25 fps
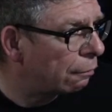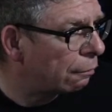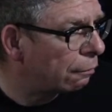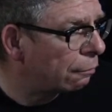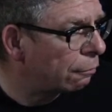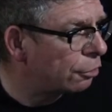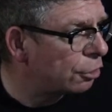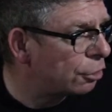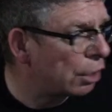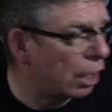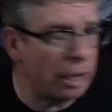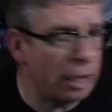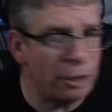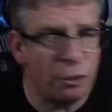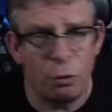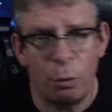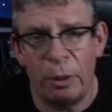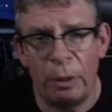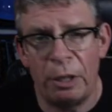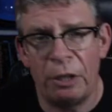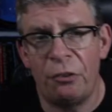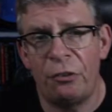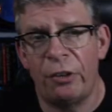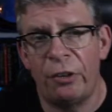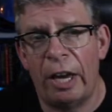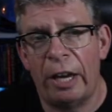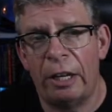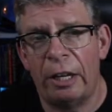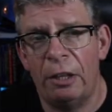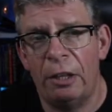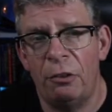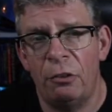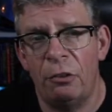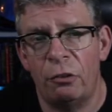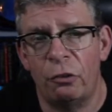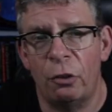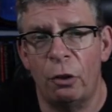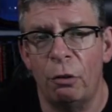July
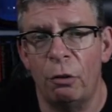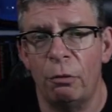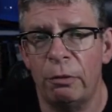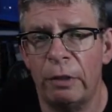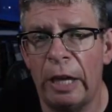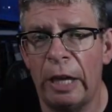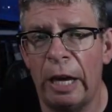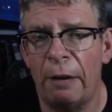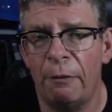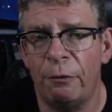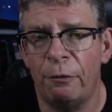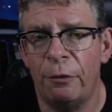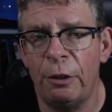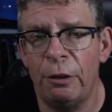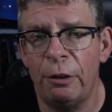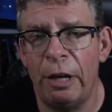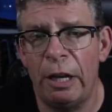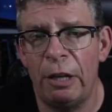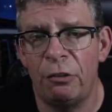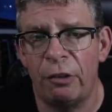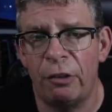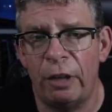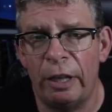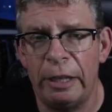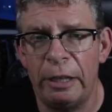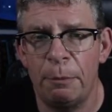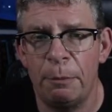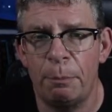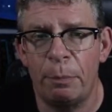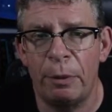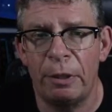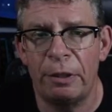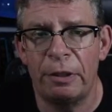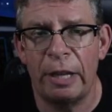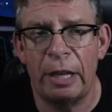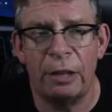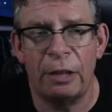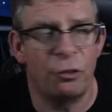22nd. So yeah, a few days late,
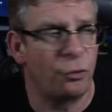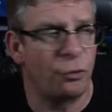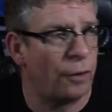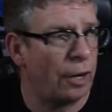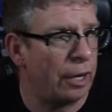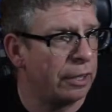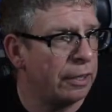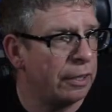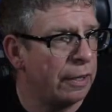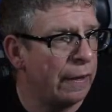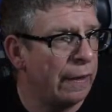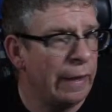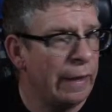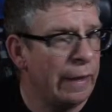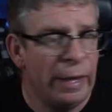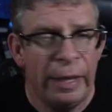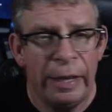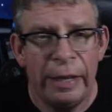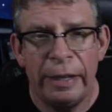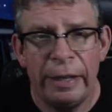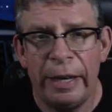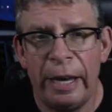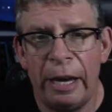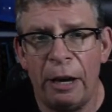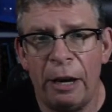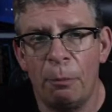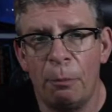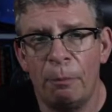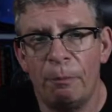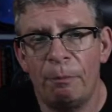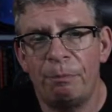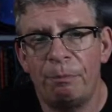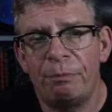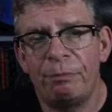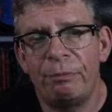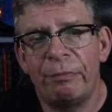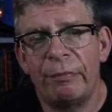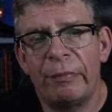but that's fine. Now,
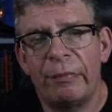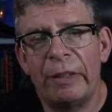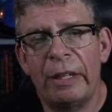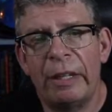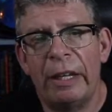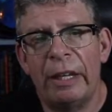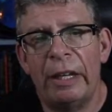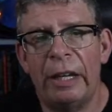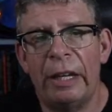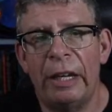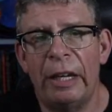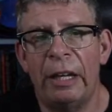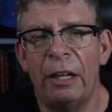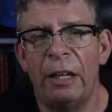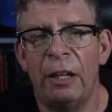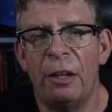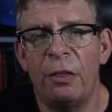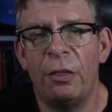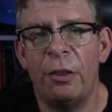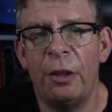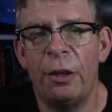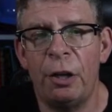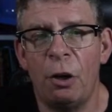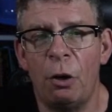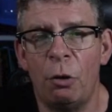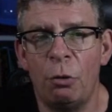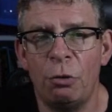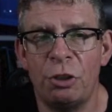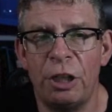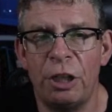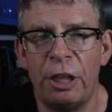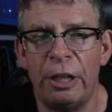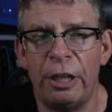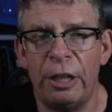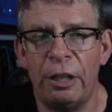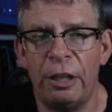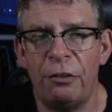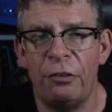the
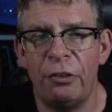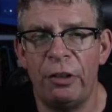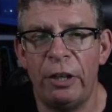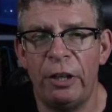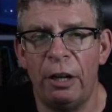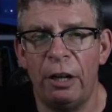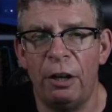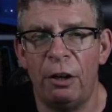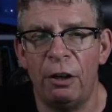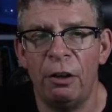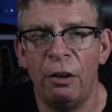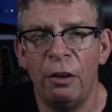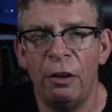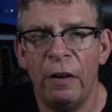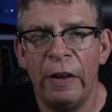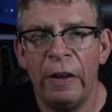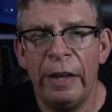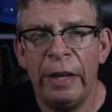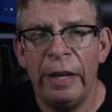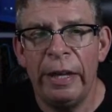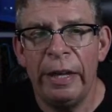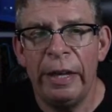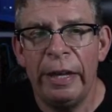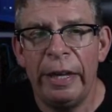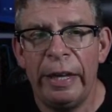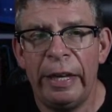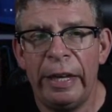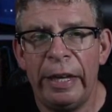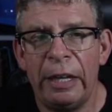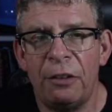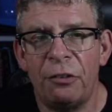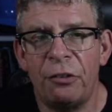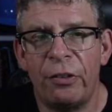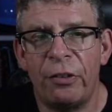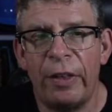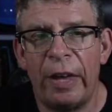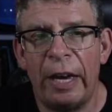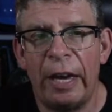notion is
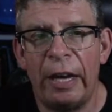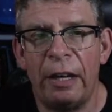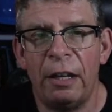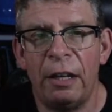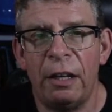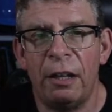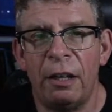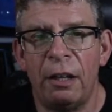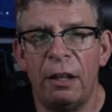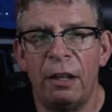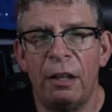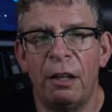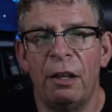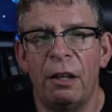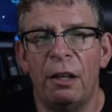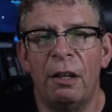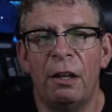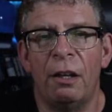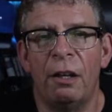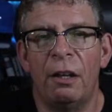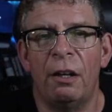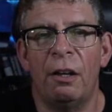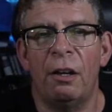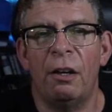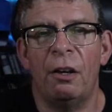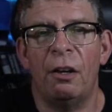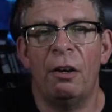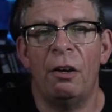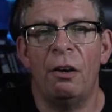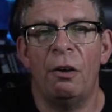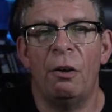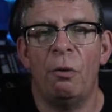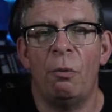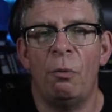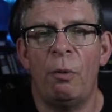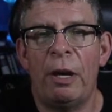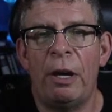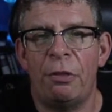that
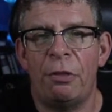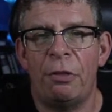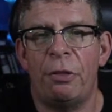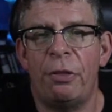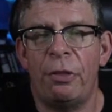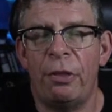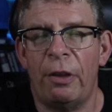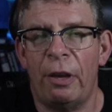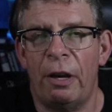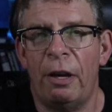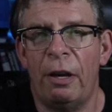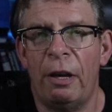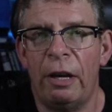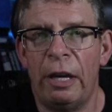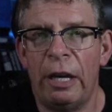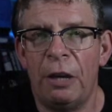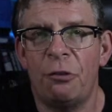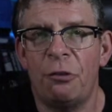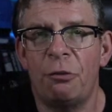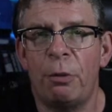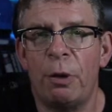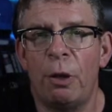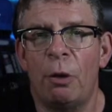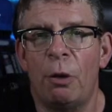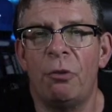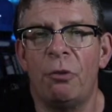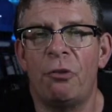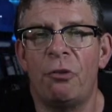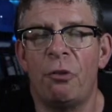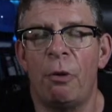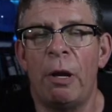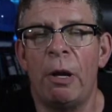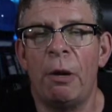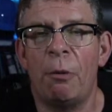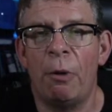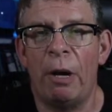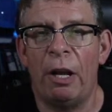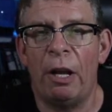with Israel was
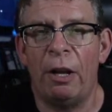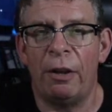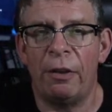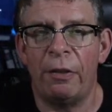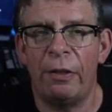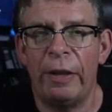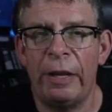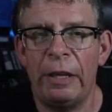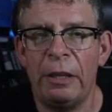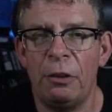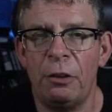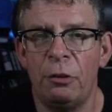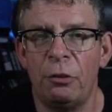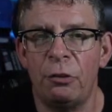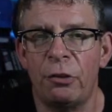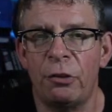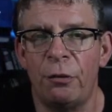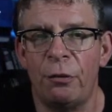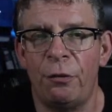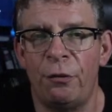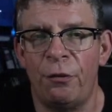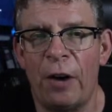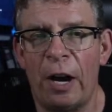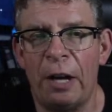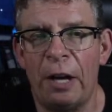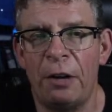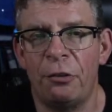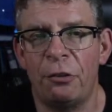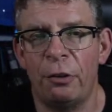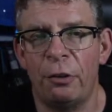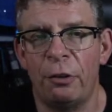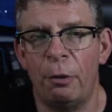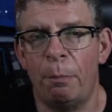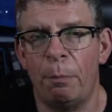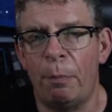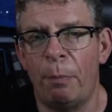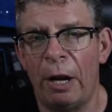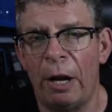doing well. They used the
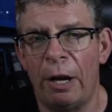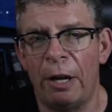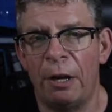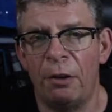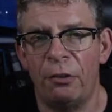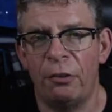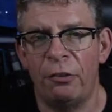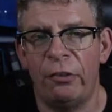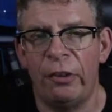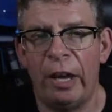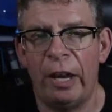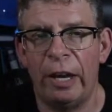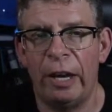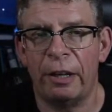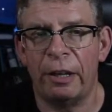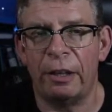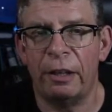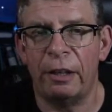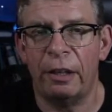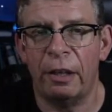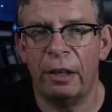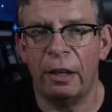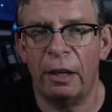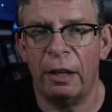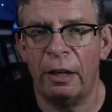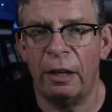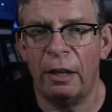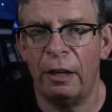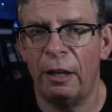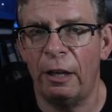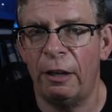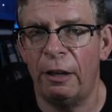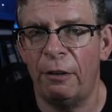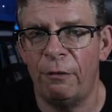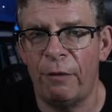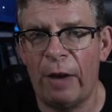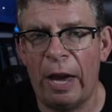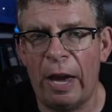Pfizer
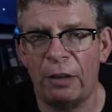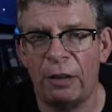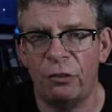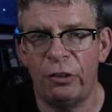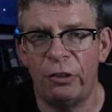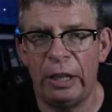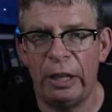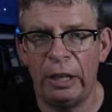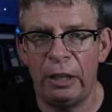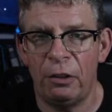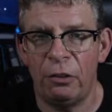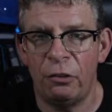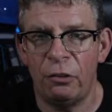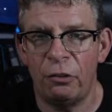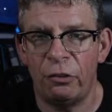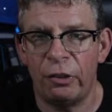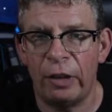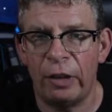BioNTech vaccines,